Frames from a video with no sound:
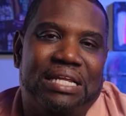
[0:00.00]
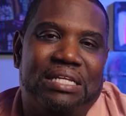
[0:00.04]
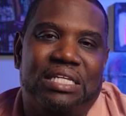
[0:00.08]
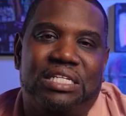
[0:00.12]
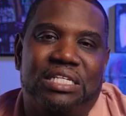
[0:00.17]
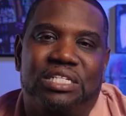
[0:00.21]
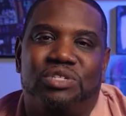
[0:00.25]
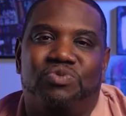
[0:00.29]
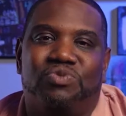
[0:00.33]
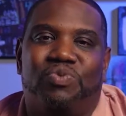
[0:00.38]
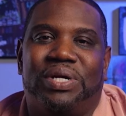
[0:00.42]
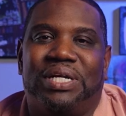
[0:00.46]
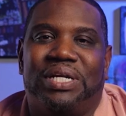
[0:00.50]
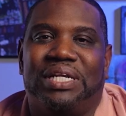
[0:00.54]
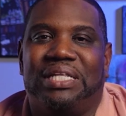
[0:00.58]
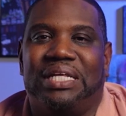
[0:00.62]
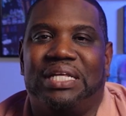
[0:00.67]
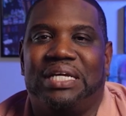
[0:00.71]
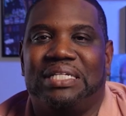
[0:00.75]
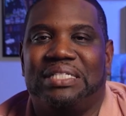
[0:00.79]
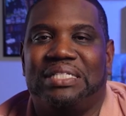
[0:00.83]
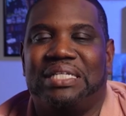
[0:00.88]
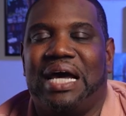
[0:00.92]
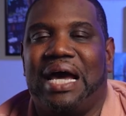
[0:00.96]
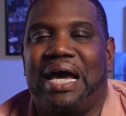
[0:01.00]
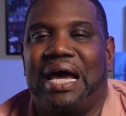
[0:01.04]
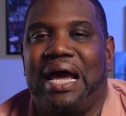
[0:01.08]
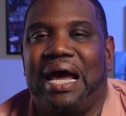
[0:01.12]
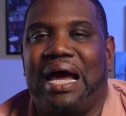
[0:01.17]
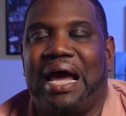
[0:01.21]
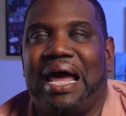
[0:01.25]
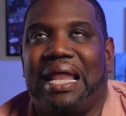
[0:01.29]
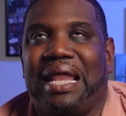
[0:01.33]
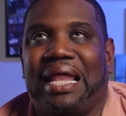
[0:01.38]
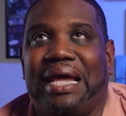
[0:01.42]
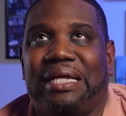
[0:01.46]
this is one of the things that
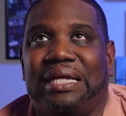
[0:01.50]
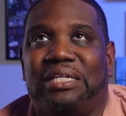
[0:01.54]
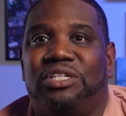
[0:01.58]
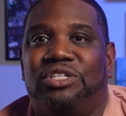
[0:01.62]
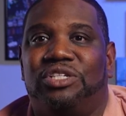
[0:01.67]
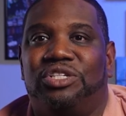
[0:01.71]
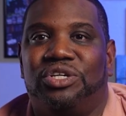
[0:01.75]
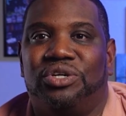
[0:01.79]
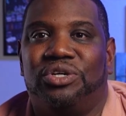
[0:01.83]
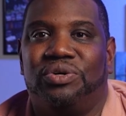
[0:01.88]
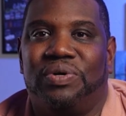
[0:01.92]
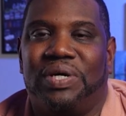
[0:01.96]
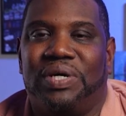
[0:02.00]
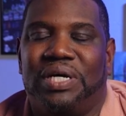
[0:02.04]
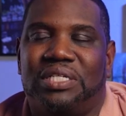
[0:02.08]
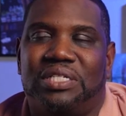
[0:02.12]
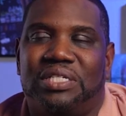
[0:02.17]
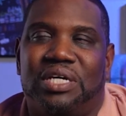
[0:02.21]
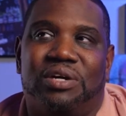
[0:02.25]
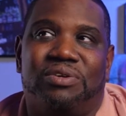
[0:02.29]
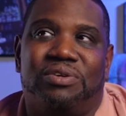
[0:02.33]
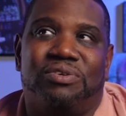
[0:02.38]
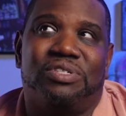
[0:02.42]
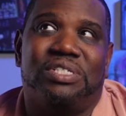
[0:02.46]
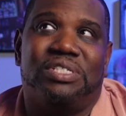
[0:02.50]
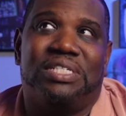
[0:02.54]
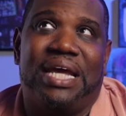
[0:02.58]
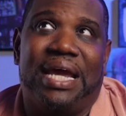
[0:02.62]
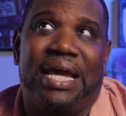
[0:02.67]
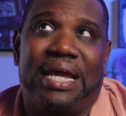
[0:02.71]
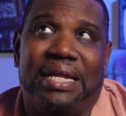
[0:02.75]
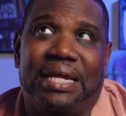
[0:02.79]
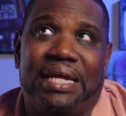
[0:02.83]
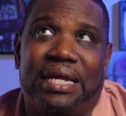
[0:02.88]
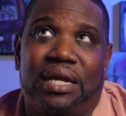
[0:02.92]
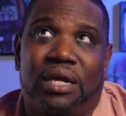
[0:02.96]
I like to do, is
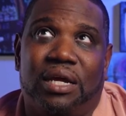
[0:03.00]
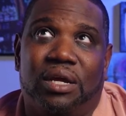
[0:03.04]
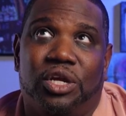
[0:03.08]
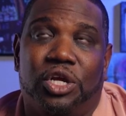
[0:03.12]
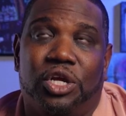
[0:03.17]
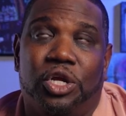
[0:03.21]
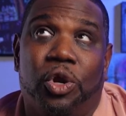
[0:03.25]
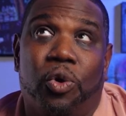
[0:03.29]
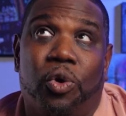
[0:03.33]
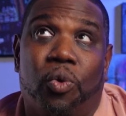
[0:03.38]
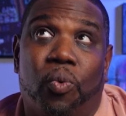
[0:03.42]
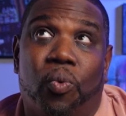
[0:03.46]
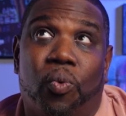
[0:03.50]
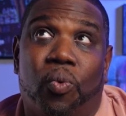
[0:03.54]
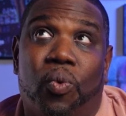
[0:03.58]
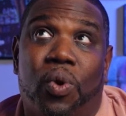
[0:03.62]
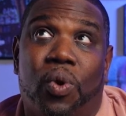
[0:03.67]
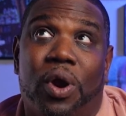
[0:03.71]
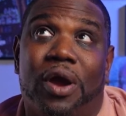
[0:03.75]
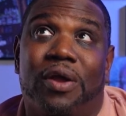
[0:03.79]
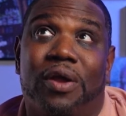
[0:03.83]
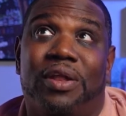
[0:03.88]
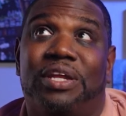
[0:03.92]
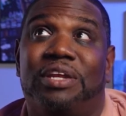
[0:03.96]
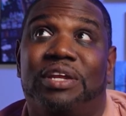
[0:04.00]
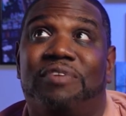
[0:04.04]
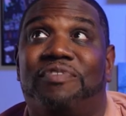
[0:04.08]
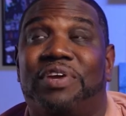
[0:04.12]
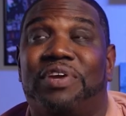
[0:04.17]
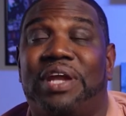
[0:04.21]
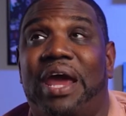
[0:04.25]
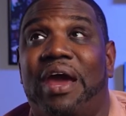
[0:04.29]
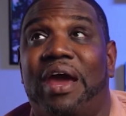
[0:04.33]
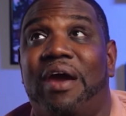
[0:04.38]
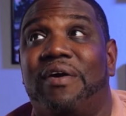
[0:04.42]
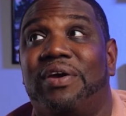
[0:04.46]
understanding, where are the
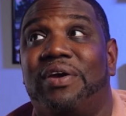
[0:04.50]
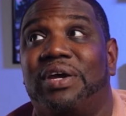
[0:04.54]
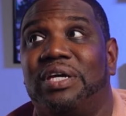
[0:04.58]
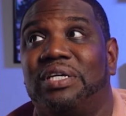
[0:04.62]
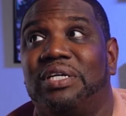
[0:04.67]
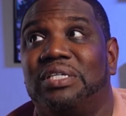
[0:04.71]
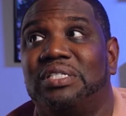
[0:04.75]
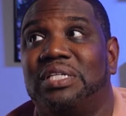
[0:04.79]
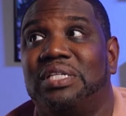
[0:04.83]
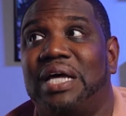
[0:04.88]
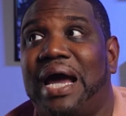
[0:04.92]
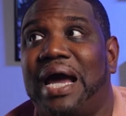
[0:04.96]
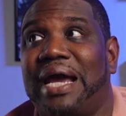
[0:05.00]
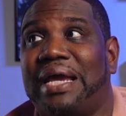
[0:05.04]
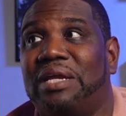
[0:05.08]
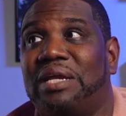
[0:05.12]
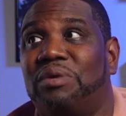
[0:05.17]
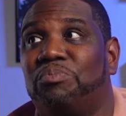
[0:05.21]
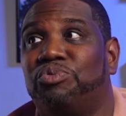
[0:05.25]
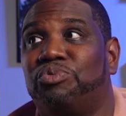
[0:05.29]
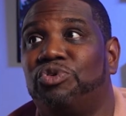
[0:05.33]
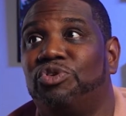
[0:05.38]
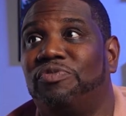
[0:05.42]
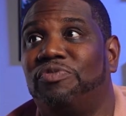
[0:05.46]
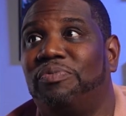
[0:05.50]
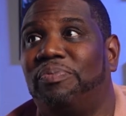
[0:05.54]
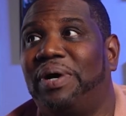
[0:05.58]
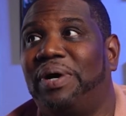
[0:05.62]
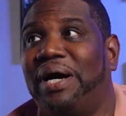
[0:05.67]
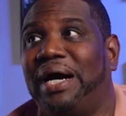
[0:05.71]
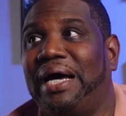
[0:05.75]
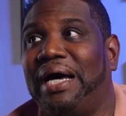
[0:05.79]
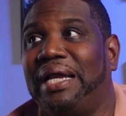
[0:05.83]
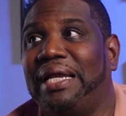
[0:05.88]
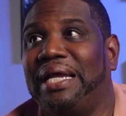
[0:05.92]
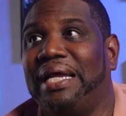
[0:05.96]
different areas that I can improve
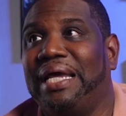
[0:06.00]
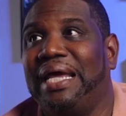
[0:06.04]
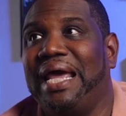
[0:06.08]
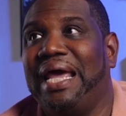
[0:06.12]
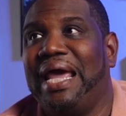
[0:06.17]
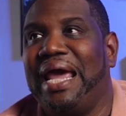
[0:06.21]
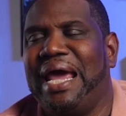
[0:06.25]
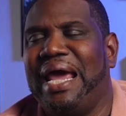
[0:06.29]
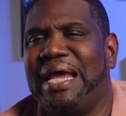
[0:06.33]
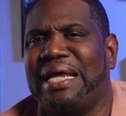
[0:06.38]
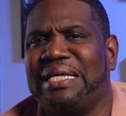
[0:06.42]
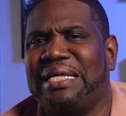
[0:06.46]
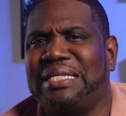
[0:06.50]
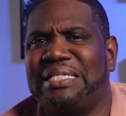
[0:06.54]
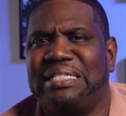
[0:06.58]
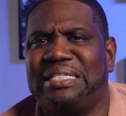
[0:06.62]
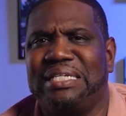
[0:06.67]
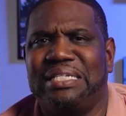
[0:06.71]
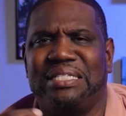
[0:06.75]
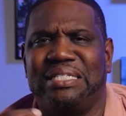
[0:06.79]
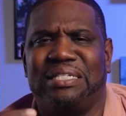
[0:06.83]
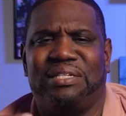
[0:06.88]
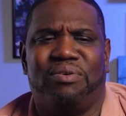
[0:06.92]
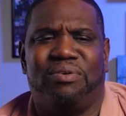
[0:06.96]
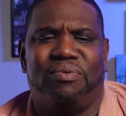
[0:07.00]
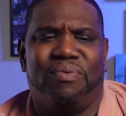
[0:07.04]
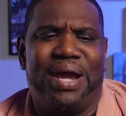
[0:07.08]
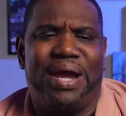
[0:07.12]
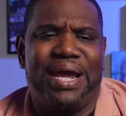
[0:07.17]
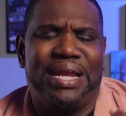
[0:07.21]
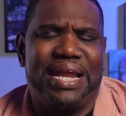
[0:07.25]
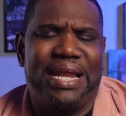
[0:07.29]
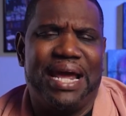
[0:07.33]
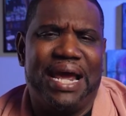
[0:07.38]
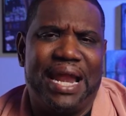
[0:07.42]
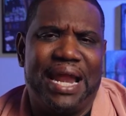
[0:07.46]
upon, and consistently
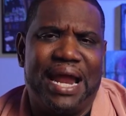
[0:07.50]
writing that